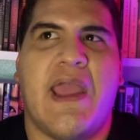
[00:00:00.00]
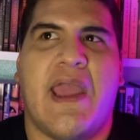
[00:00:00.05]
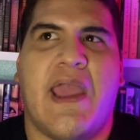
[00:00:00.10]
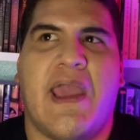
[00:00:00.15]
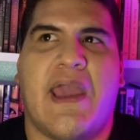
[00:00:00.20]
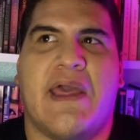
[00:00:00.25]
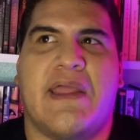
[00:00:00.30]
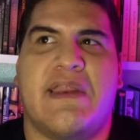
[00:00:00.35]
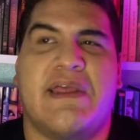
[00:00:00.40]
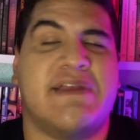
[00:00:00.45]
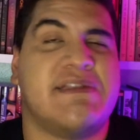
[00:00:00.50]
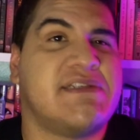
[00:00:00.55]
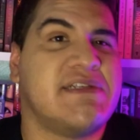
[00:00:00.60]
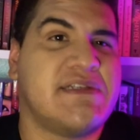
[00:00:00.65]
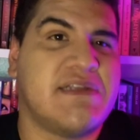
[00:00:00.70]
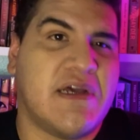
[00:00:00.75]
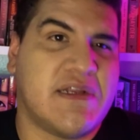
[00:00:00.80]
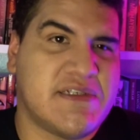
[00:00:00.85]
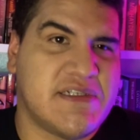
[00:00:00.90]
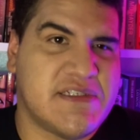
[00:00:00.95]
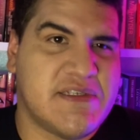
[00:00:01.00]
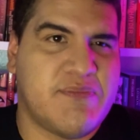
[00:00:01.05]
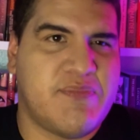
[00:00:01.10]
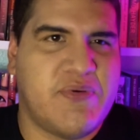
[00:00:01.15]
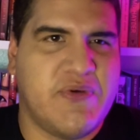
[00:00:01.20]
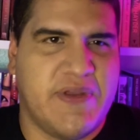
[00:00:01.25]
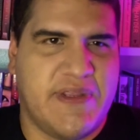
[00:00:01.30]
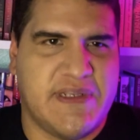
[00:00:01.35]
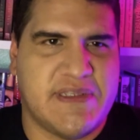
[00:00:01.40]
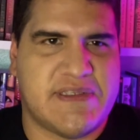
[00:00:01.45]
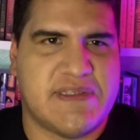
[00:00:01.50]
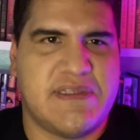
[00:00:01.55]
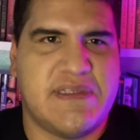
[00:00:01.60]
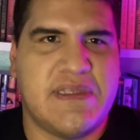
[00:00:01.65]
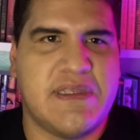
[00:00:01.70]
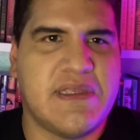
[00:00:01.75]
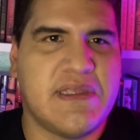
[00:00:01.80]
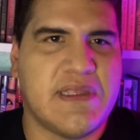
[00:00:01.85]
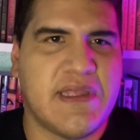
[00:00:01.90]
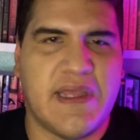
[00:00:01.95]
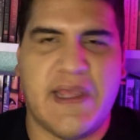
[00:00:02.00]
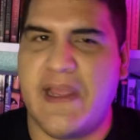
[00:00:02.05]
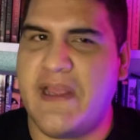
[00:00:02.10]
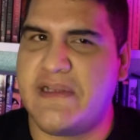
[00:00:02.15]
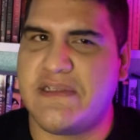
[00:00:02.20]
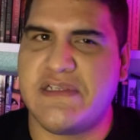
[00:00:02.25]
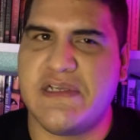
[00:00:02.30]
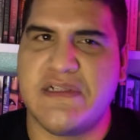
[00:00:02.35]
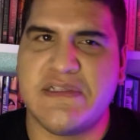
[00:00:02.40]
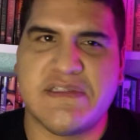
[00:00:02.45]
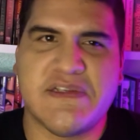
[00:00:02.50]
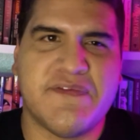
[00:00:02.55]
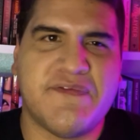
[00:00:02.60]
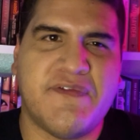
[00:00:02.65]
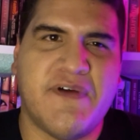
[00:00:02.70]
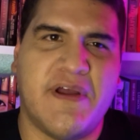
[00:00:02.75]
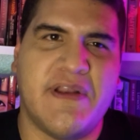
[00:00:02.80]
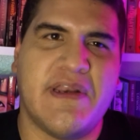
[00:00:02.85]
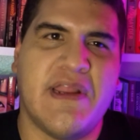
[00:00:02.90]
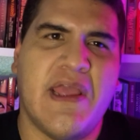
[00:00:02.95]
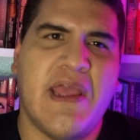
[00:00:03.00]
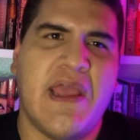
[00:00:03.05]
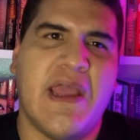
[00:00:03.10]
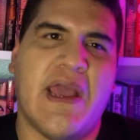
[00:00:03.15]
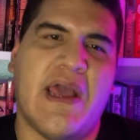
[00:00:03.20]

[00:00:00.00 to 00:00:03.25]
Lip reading: and it did not disappoint. I had tons of fun,